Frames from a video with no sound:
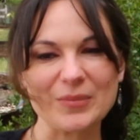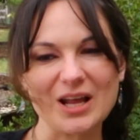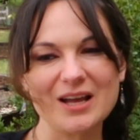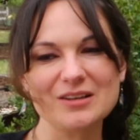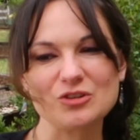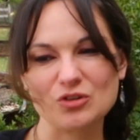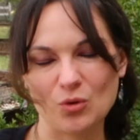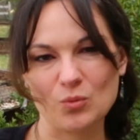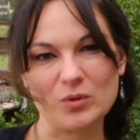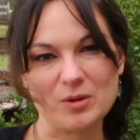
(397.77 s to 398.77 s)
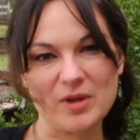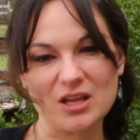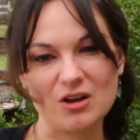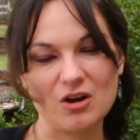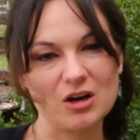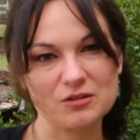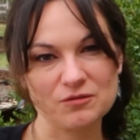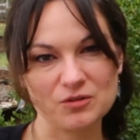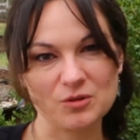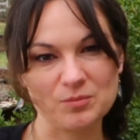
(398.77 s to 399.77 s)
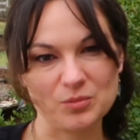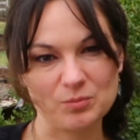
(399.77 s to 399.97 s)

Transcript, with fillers: but I don't want to make it hard for the